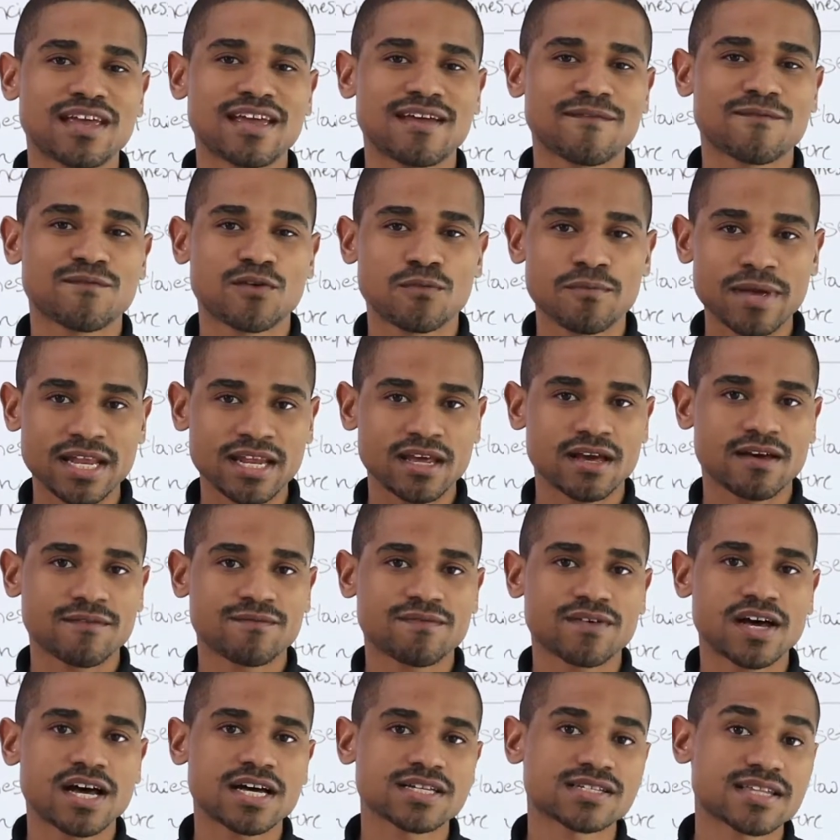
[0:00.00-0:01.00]
for many of
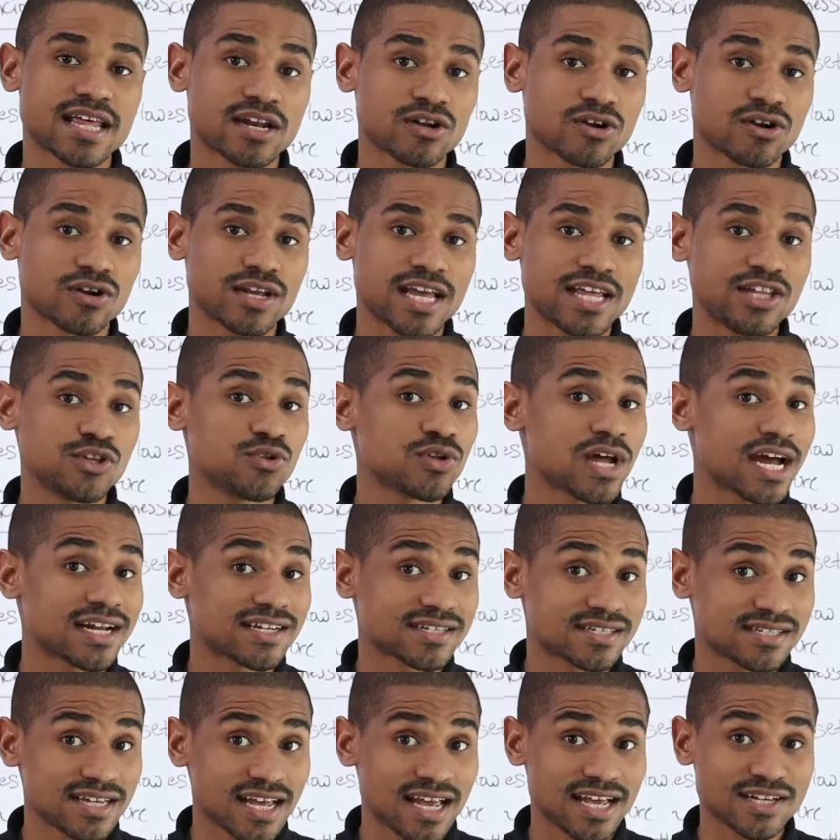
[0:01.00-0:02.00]
us that are in the United
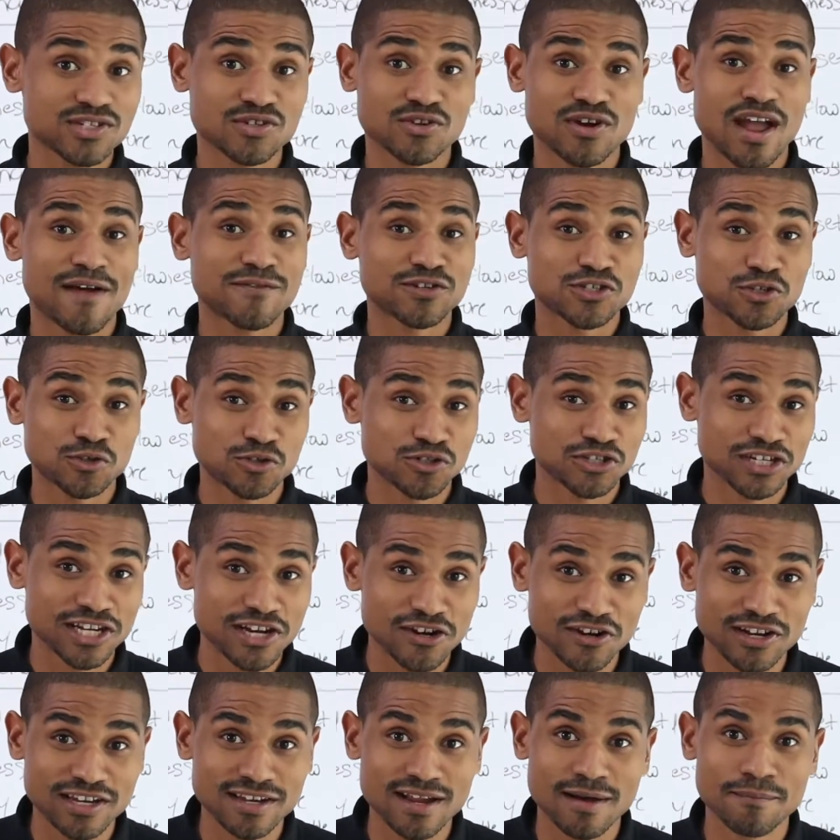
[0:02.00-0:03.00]
States or have a social
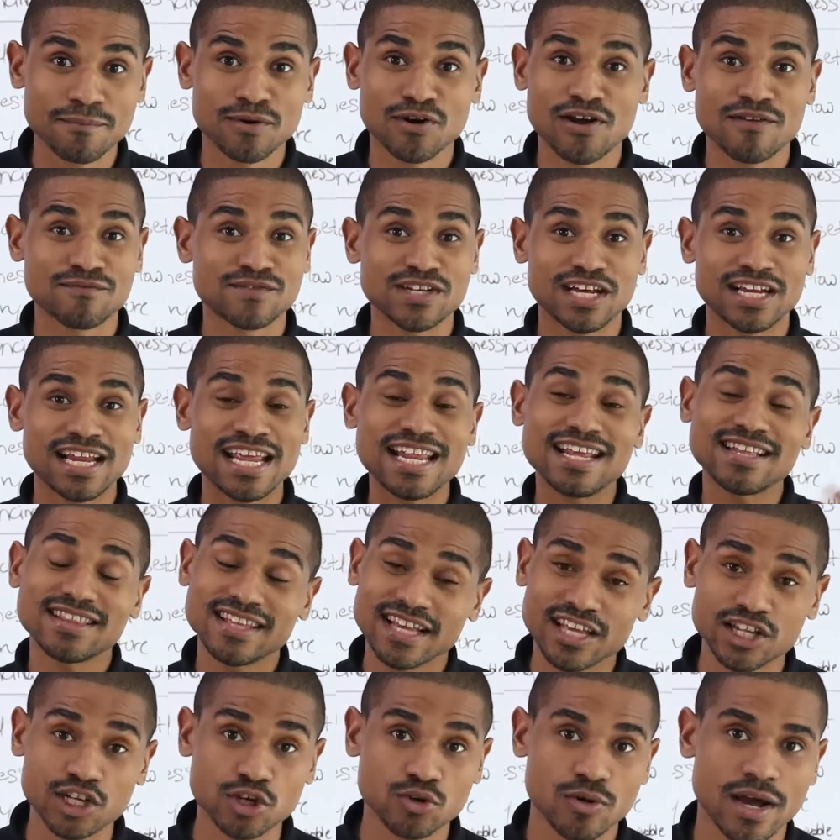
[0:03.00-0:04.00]
security number, have done anything
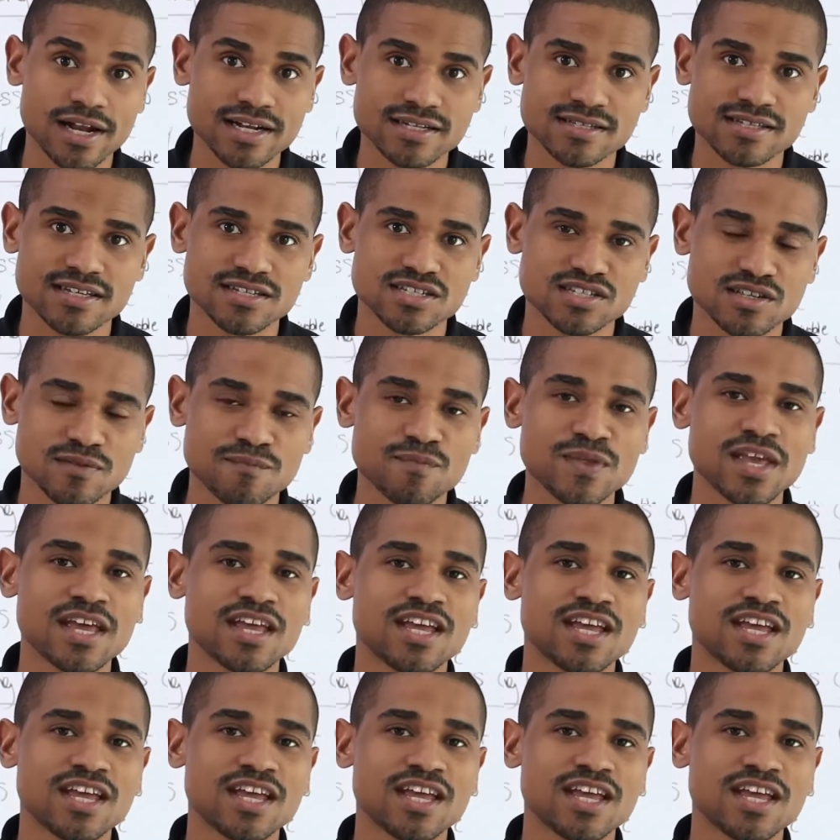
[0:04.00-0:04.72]
in the credit system,